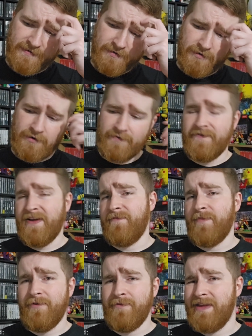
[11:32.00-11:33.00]
got
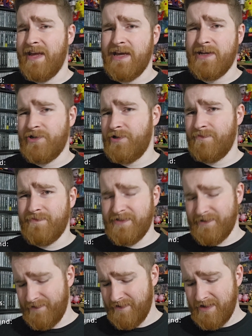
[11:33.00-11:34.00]
£5 cash,
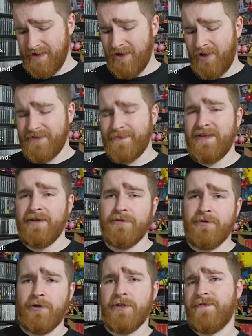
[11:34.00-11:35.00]
so ultimately I would
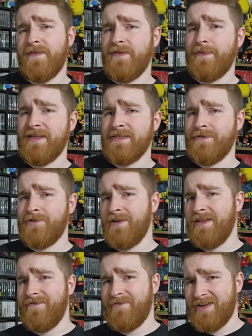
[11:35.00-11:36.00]
have lost 50 pence of
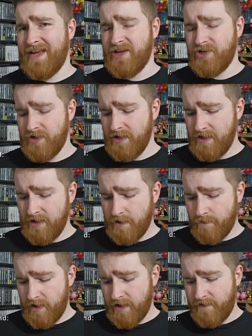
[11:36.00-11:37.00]
trade in for cash.
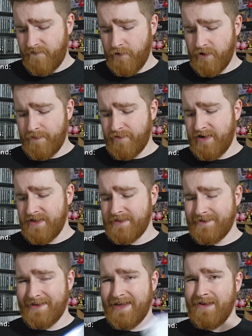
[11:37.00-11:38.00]
But for the
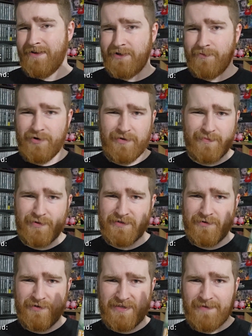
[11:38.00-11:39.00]
price, again, I could probably put it
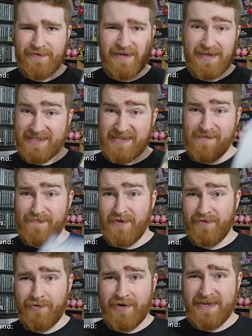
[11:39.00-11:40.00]
on eBay, get
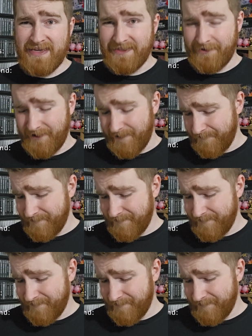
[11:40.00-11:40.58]
£10 quite easily,